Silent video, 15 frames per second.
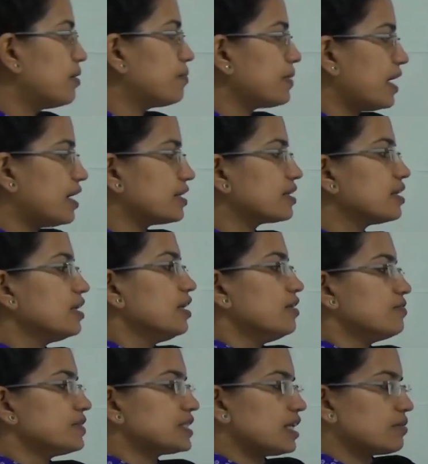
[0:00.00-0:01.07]
plant,
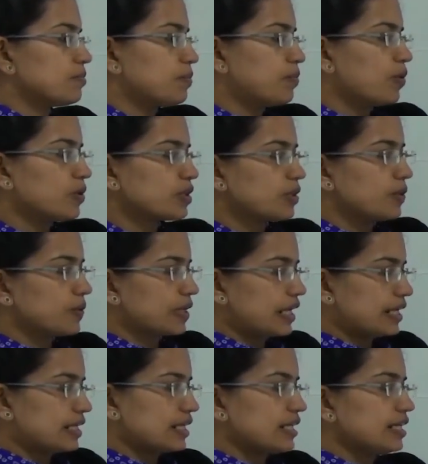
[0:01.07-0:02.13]
which are both
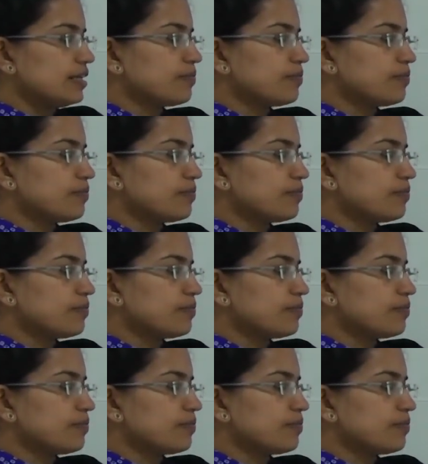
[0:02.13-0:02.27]
located